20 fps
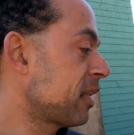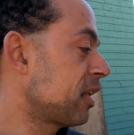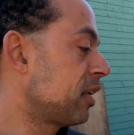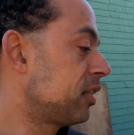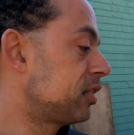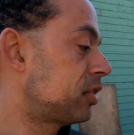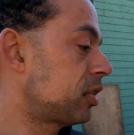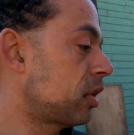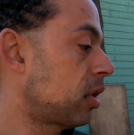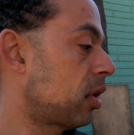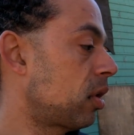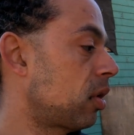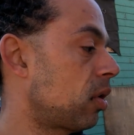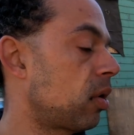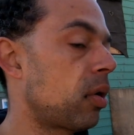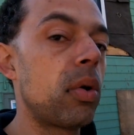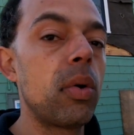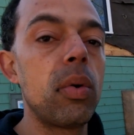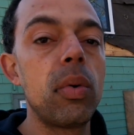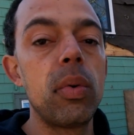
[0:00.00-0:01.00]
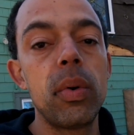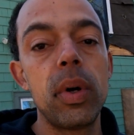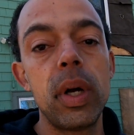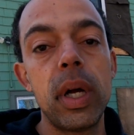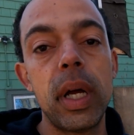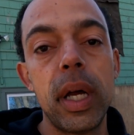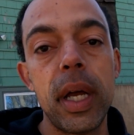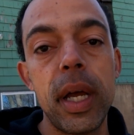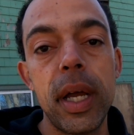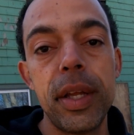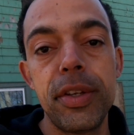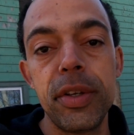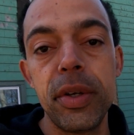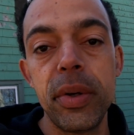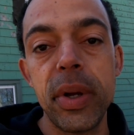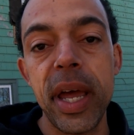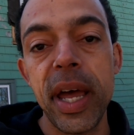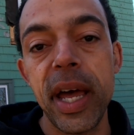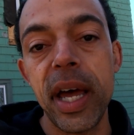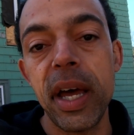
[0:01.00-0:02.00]
So I do
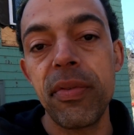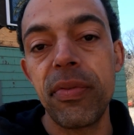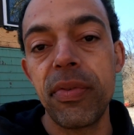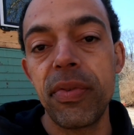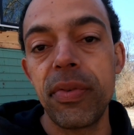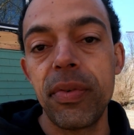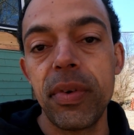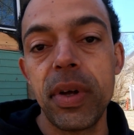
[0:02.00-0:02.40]
have,